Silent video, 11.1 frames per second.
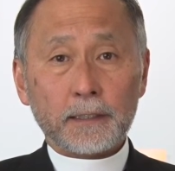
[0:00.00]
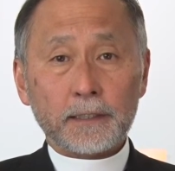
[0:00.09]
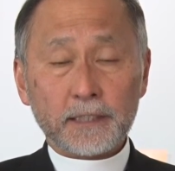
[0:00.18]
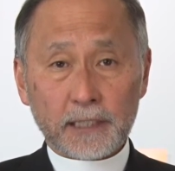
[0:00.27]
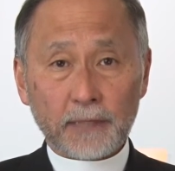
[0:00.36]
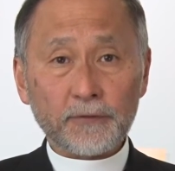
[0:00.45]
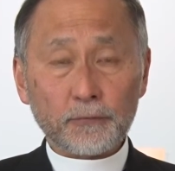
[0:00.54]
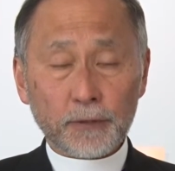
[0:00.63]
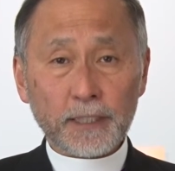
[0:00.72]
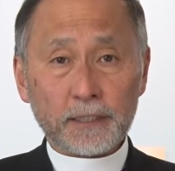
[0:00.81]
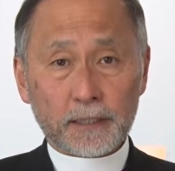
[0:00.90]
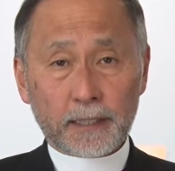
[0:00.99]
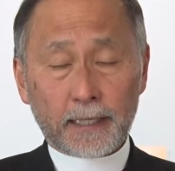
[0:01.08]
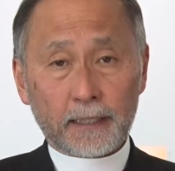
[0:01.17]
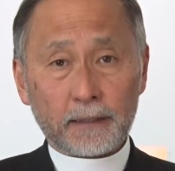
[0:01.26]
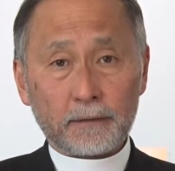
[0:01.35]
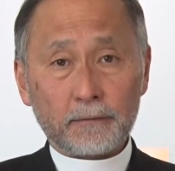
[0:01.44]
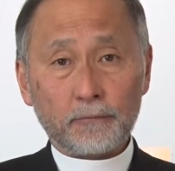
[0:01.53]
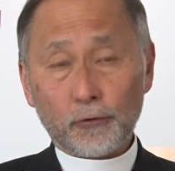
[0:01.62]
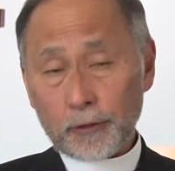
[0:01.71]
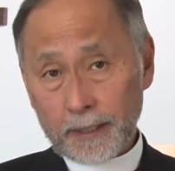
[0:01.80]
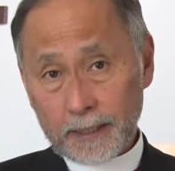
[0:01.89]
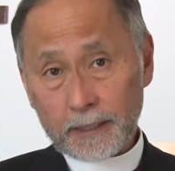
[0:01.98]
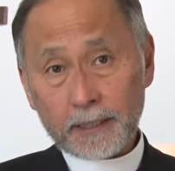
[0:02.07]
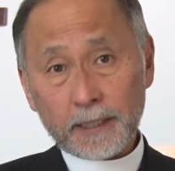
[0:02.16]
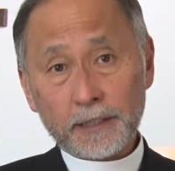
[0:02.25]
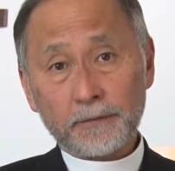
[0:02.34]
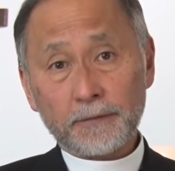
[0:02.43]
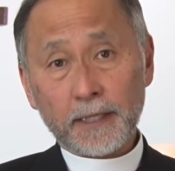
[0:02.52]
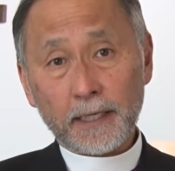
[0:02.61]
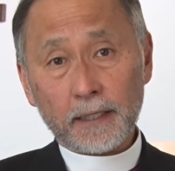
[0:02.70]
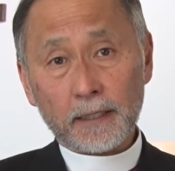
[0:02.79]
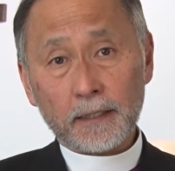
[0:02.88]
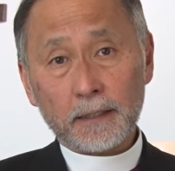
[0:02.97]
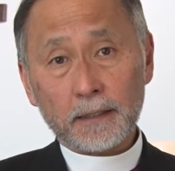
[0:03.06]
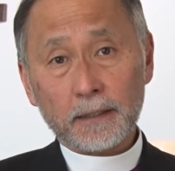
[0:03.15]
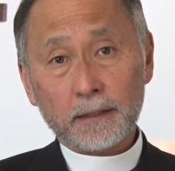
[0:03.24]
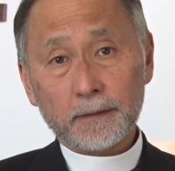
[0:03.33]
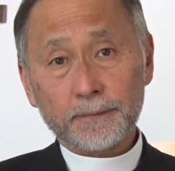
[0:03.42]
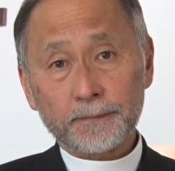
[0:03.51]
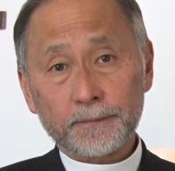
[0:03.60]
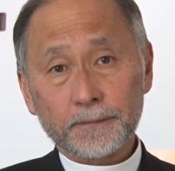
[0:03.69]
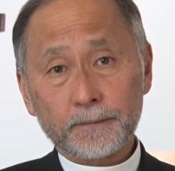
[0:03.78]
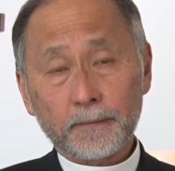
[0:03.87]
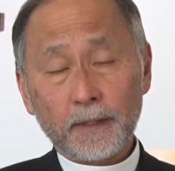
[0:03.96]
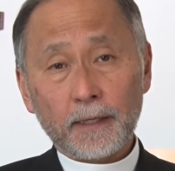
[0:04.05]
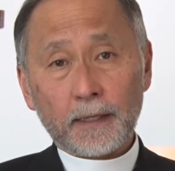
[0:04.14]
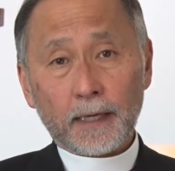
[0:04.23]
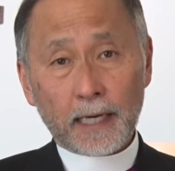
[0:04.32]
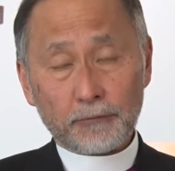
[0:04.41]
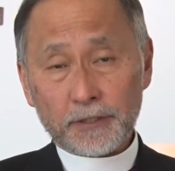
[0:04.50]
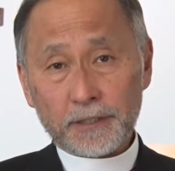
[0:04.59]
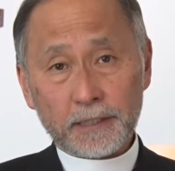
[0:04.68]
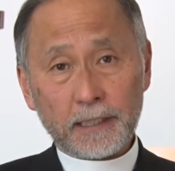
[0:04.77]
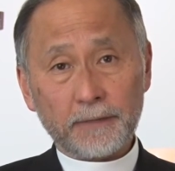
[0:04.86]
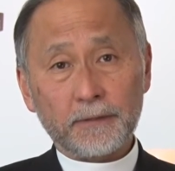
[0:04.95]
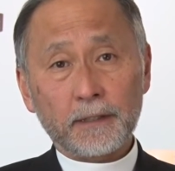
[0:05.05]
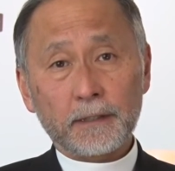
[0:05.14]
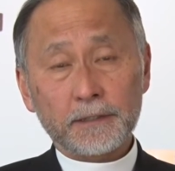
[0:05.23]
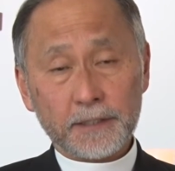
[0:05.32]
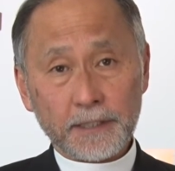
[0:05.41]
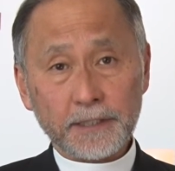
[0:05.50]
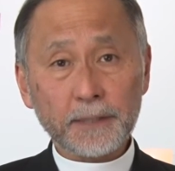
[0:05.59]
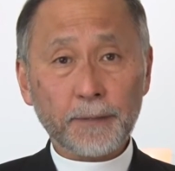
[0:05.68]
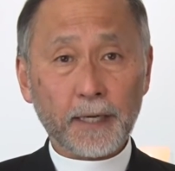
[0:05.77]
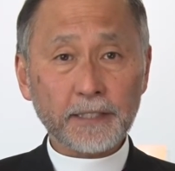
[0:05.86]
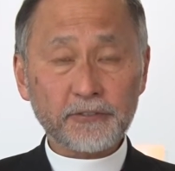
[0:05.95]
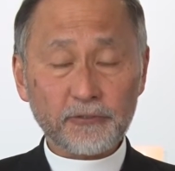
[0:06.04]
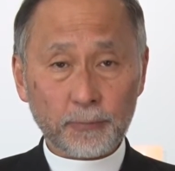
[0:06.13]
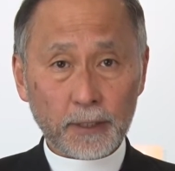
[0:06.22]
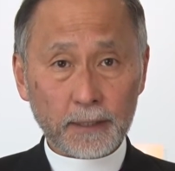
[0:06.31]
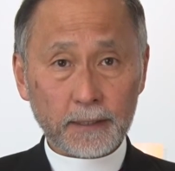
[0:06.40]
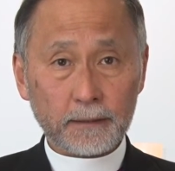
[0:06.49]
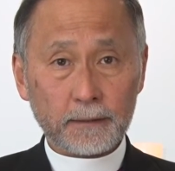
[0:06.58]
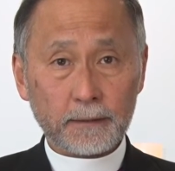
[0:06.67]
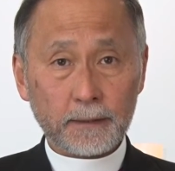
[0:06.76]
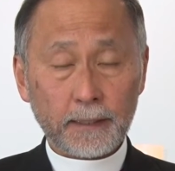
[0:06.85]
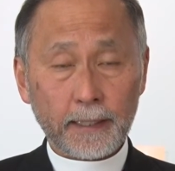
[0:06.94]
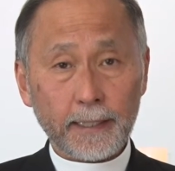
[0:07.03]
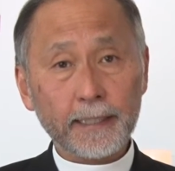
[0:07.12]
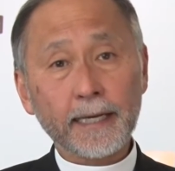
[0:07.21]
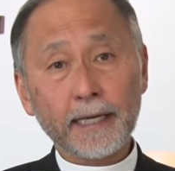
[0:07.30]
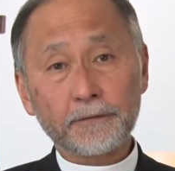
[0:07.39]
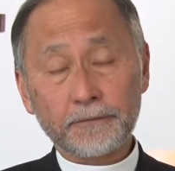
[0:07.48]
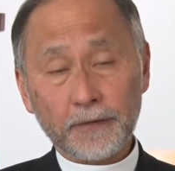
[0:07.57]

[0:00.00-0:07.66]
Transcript: Seven weeks of that were in intensive care. I received 60 pints of blood and had